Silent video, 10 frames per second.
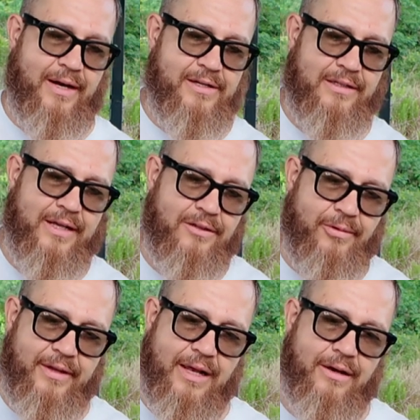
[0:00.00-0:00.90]
I just like the
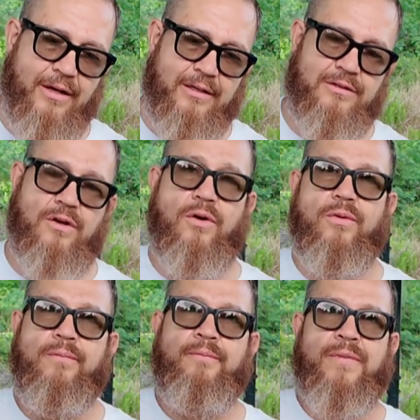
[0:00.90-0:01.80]
way that looks.
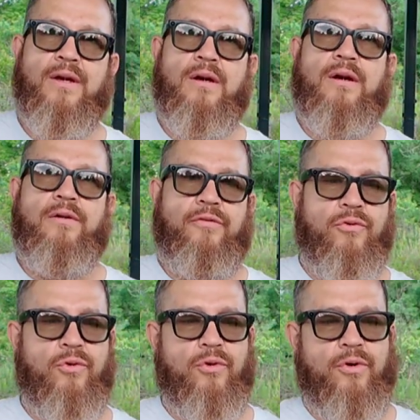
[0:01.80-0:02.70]
So
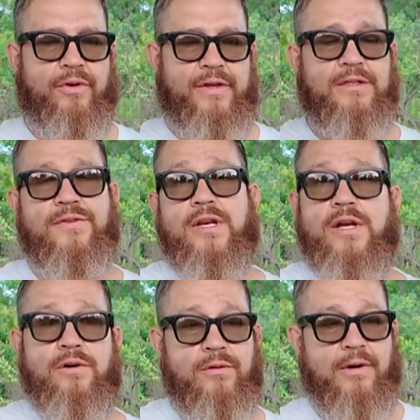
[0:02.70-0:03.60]
for this
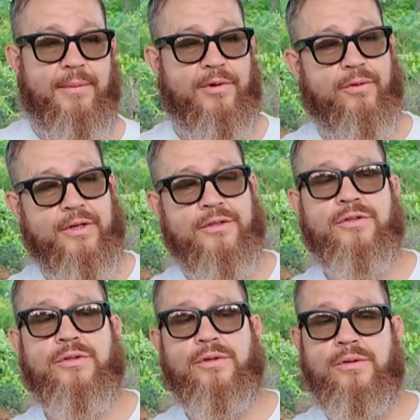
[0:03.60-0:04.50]
video, I'm going
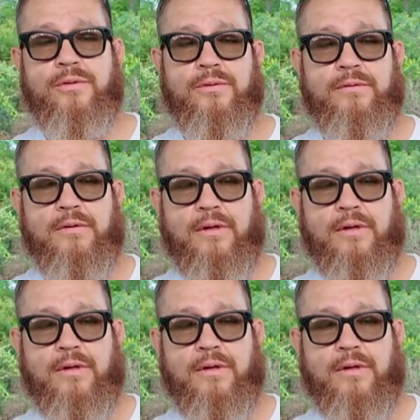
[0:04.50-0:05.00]
to